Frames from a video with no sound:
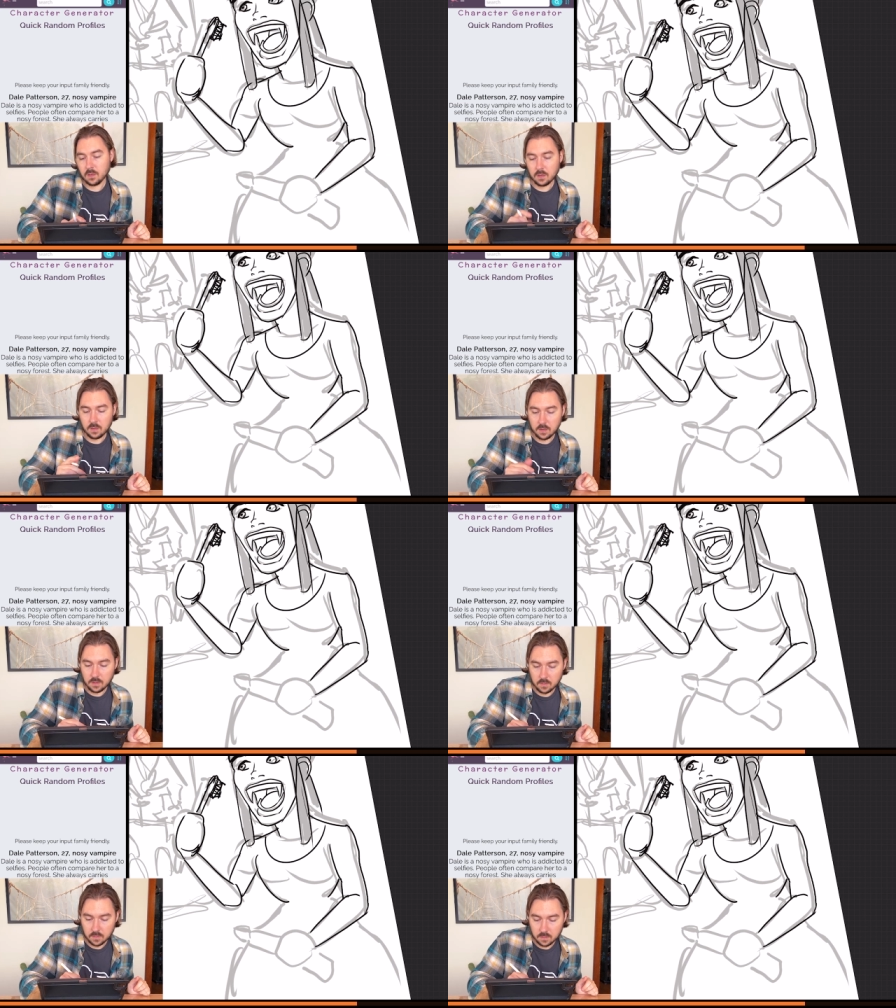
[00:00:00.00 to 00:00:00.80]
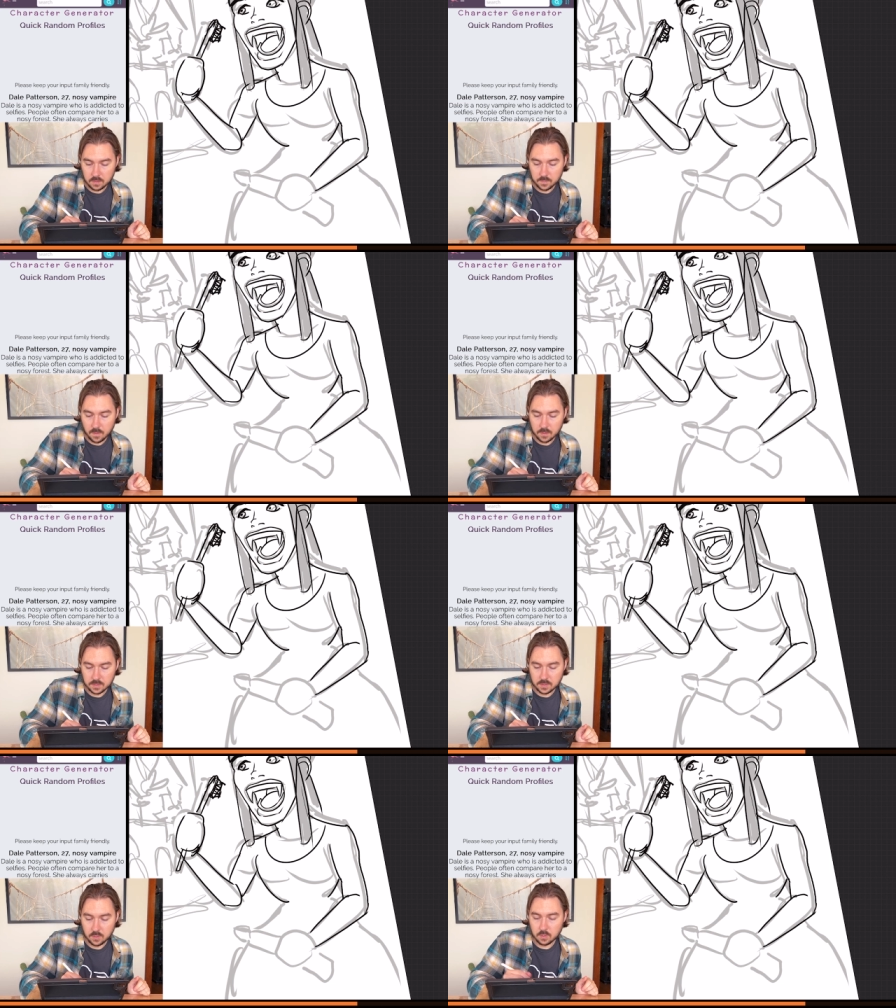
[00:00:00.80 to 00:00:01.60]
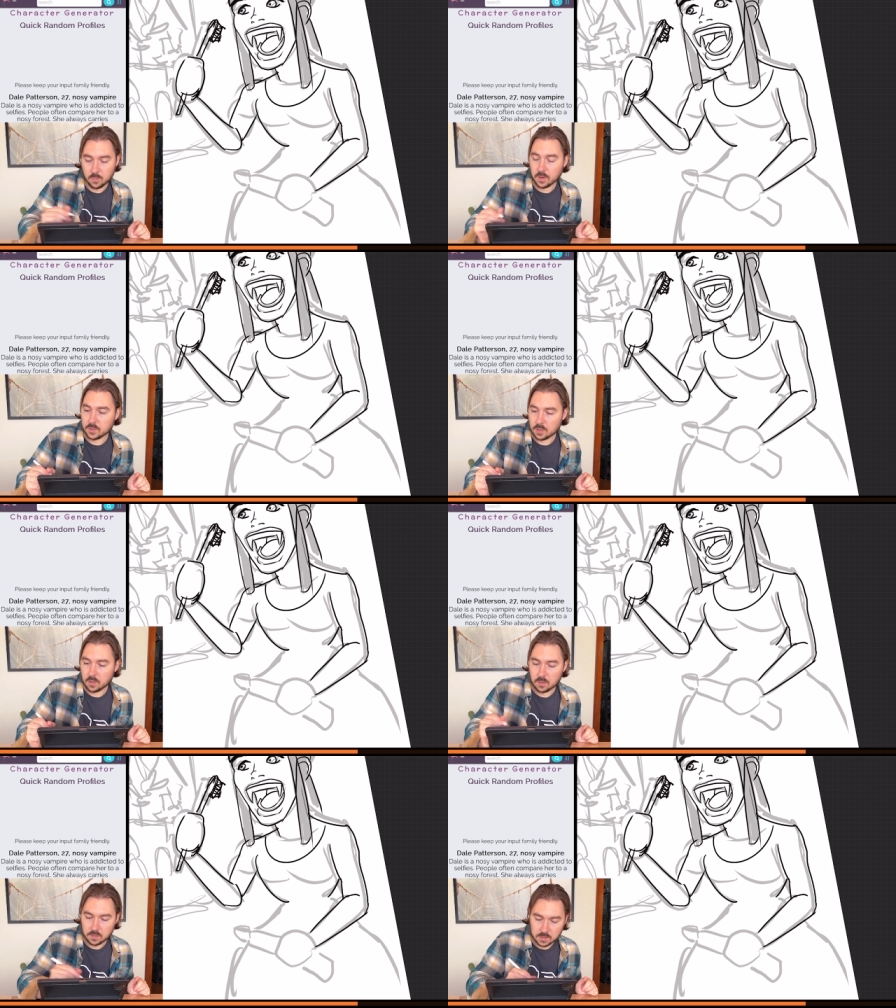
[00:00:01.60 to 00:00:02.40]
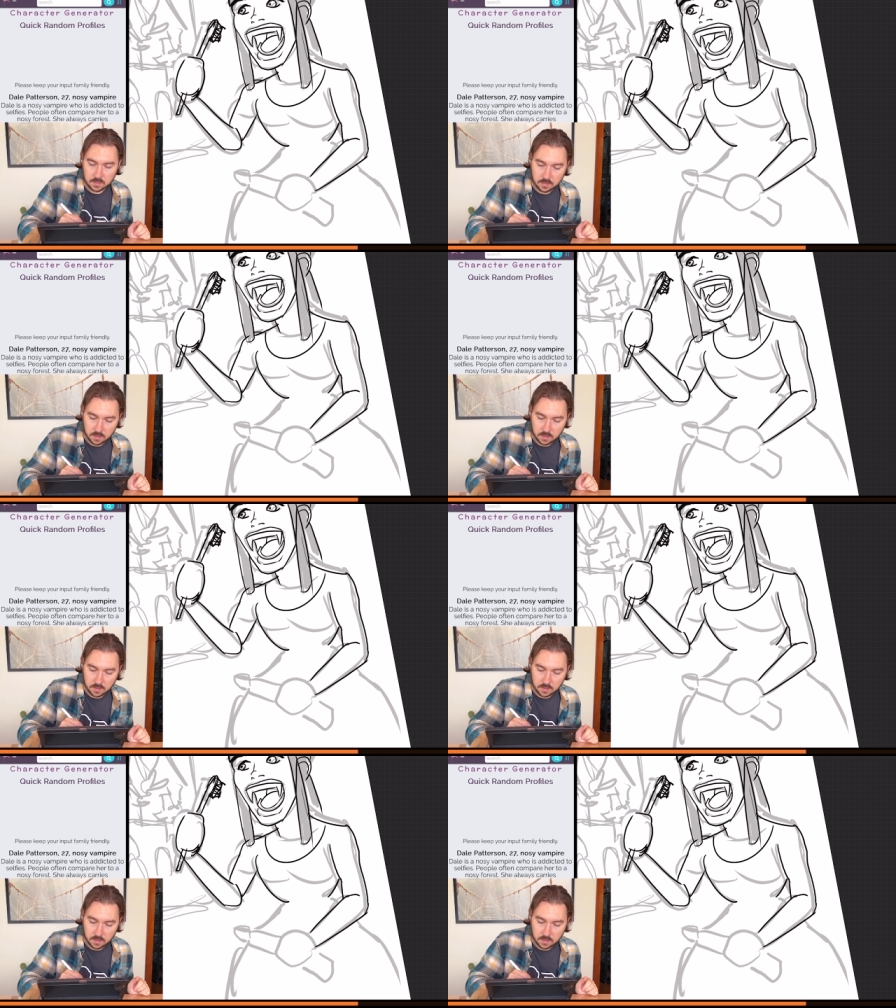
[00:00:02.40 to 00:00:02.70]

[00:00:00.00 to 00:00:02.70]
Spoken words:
You know, as far as a toothbrush goes,